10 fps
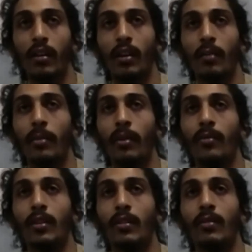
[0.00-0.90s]
but
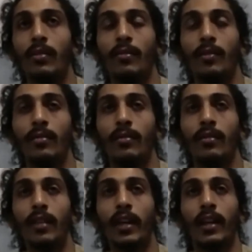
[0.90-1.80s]
when when
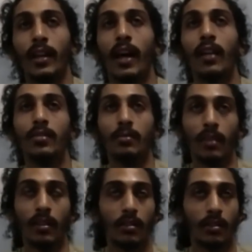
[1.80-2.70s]
the
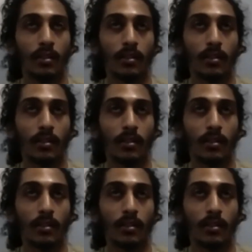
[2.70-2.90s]
acknowledgement, because I